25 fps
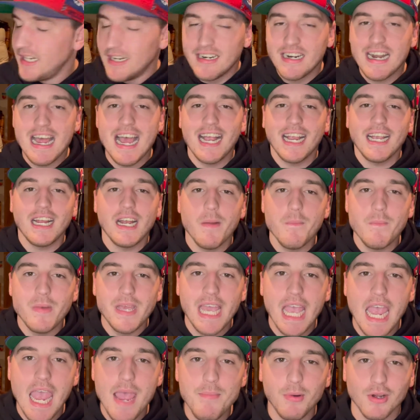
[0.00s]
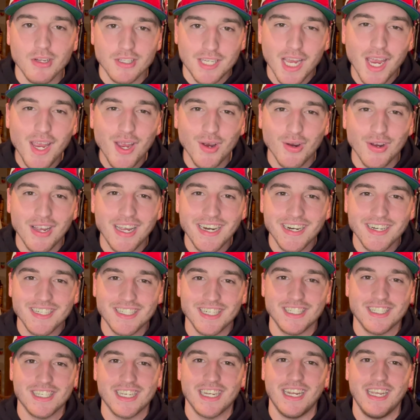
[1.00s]
not going to be able to. You're
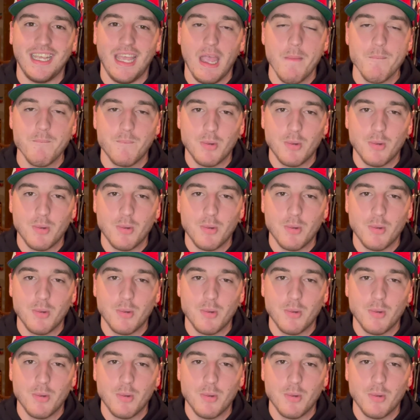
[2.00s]
just going to get